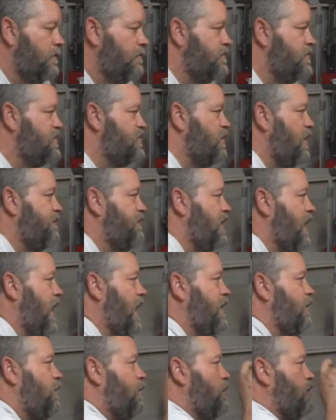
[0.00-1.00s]
So I've
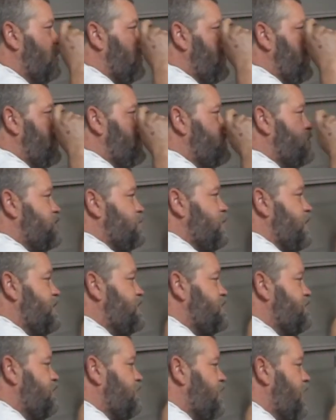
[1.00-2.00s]
got to order a new switch
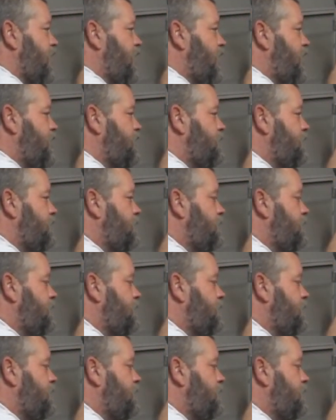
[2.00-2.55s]
for that.